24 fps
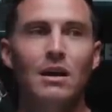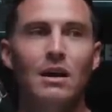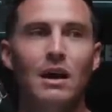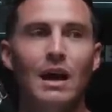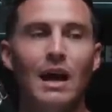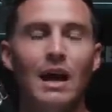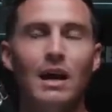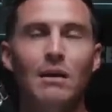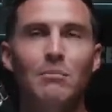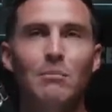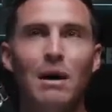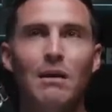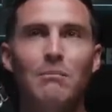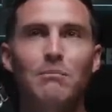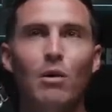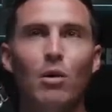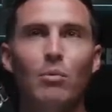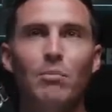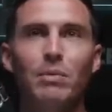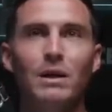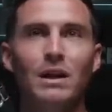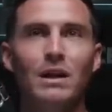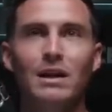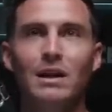and my
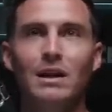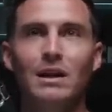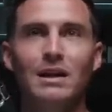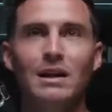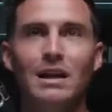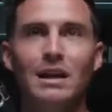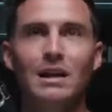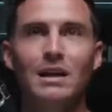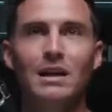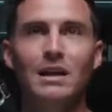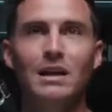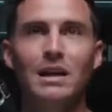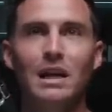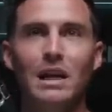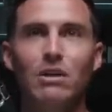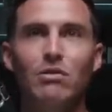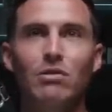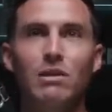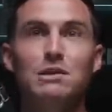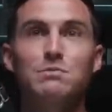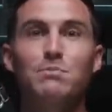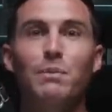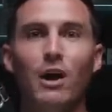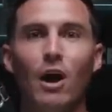mobility didn't
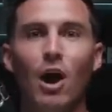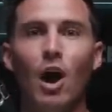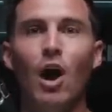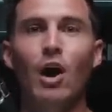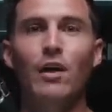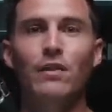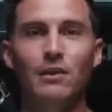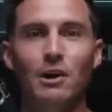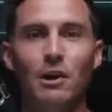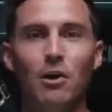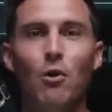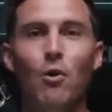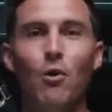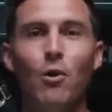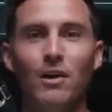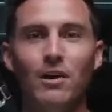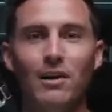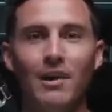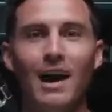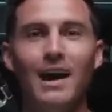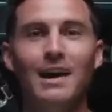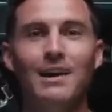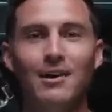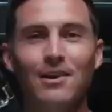decrease, but on the court,
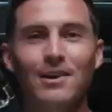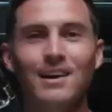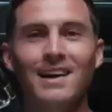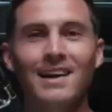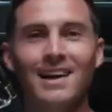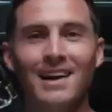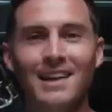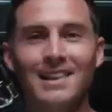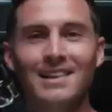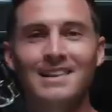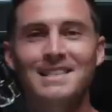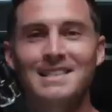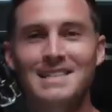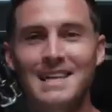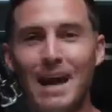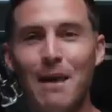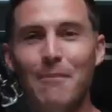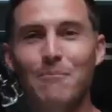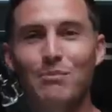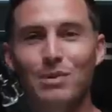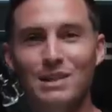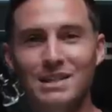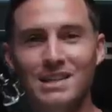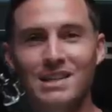I couldn't hit the
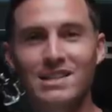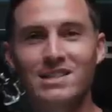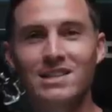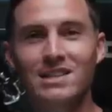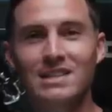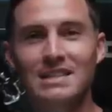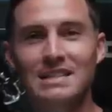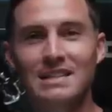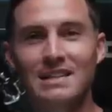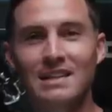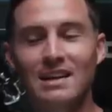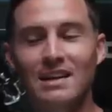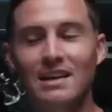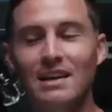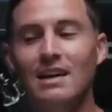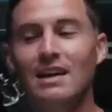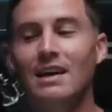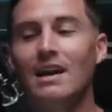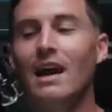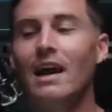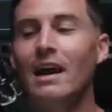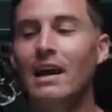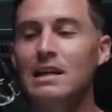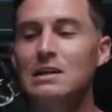same positions.
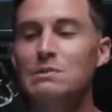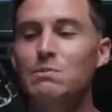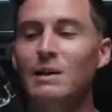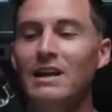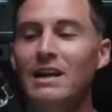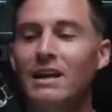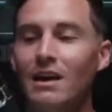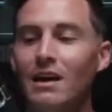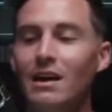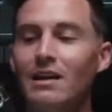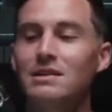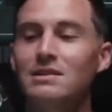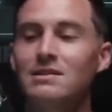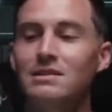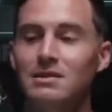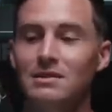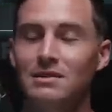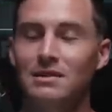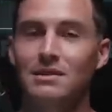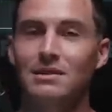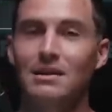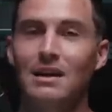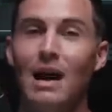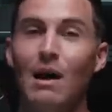And it's because
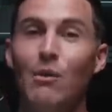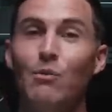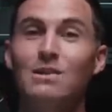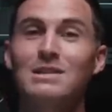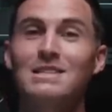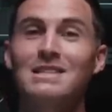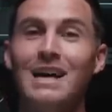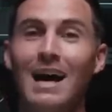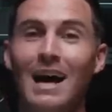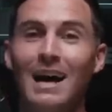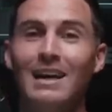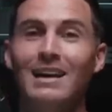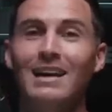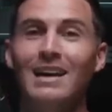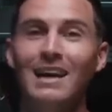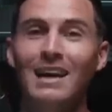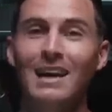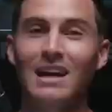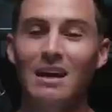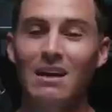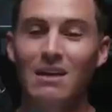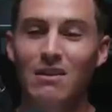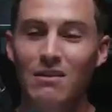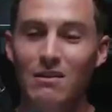I was not
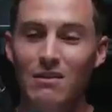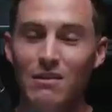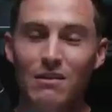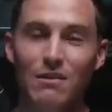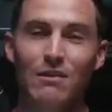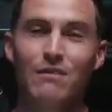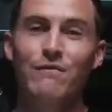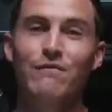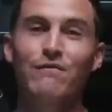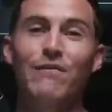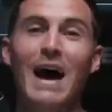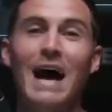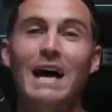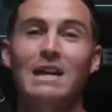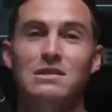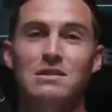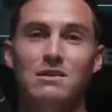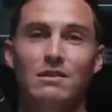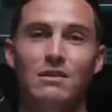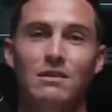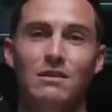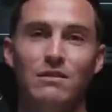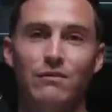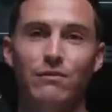hitting
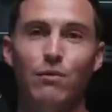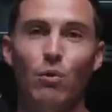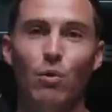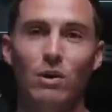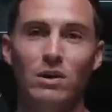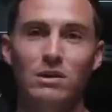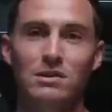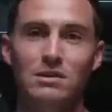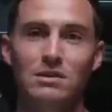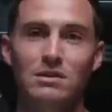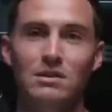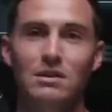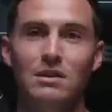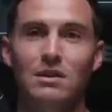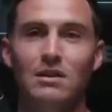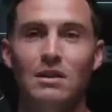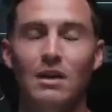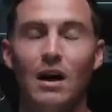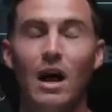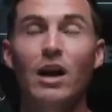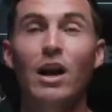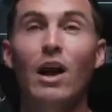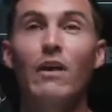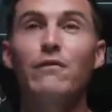fast force,
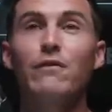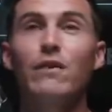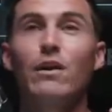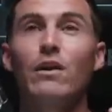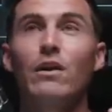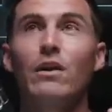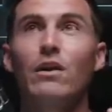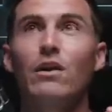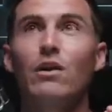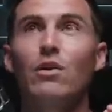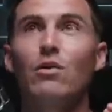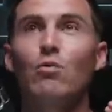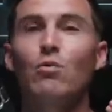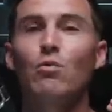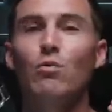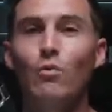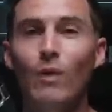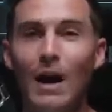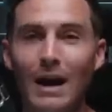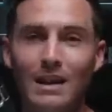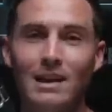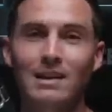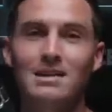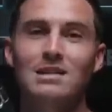enough
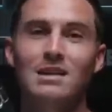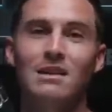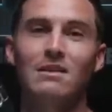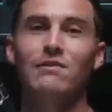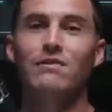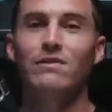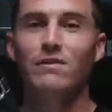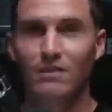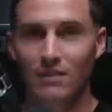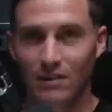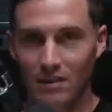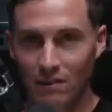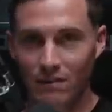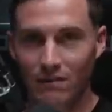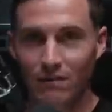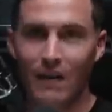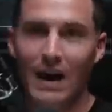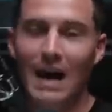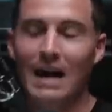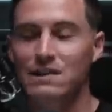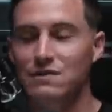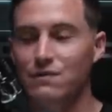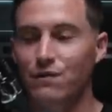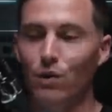relative
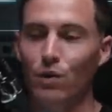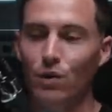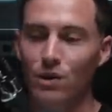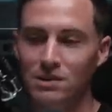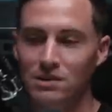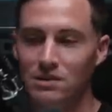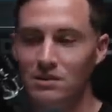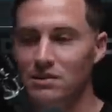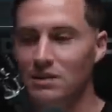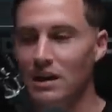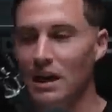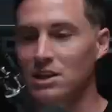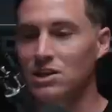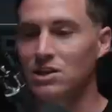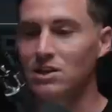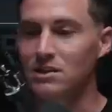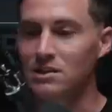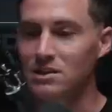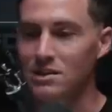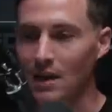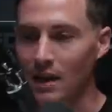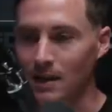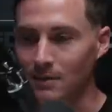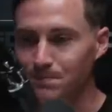fast force, I should
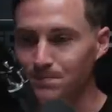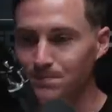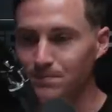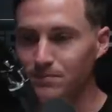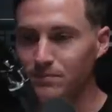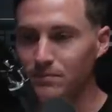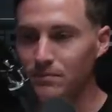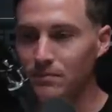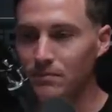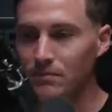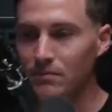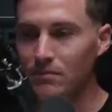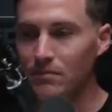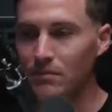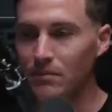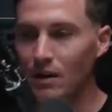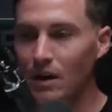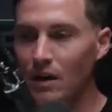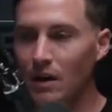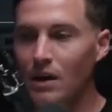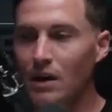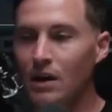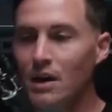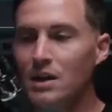say.
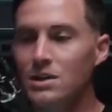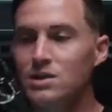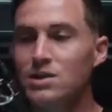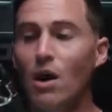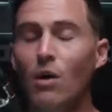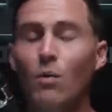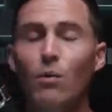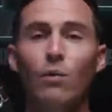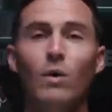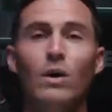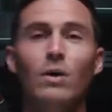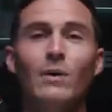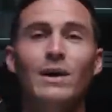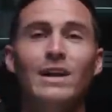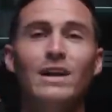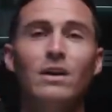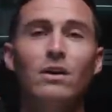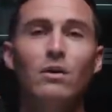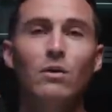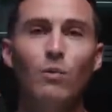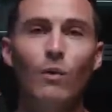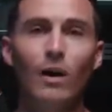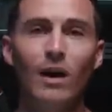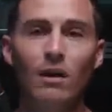So what do we
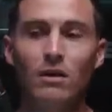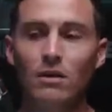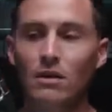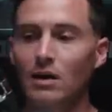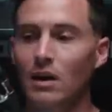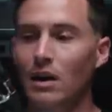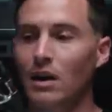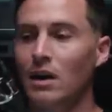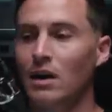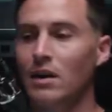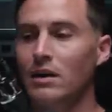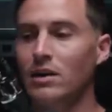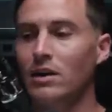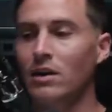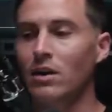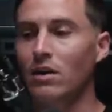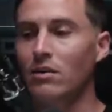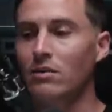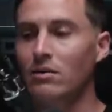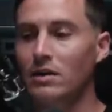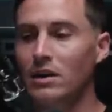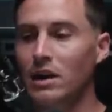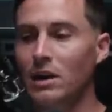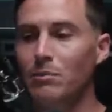do? Well,
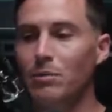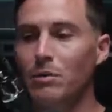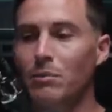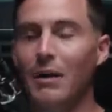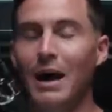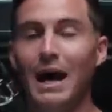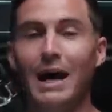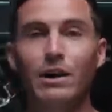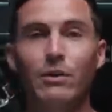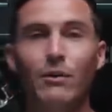keep your body